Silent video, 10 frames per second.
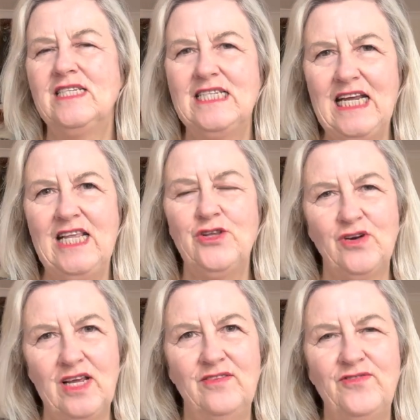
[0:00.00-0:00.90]

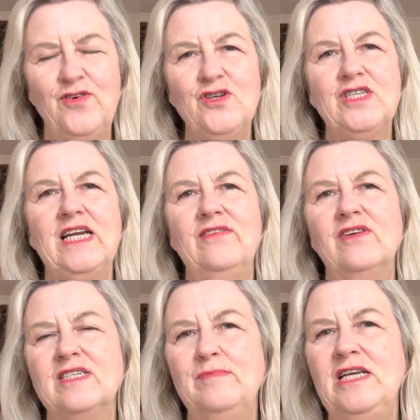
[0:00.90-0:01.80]
D3 first level
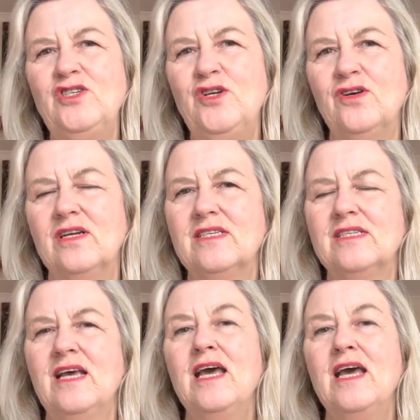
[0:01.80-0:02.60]
dementia units,